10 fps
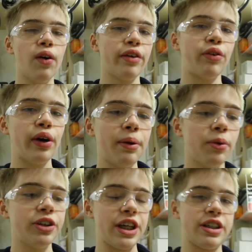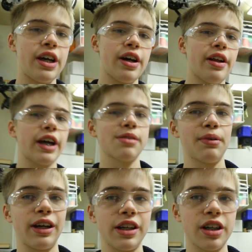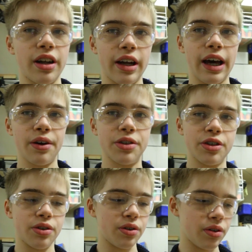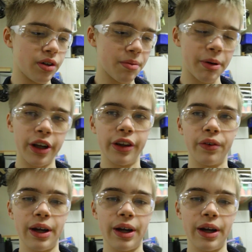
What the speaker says: Oh, and if you want a more detailed explanation on how to put in the